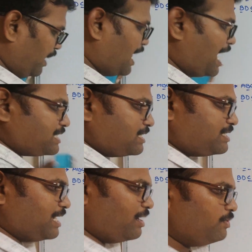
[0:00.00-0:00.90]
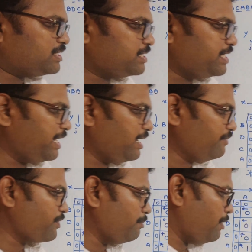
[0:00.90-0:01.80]
the last cell was taken
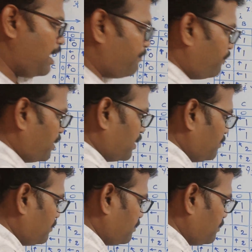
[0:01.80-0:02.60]
from upward,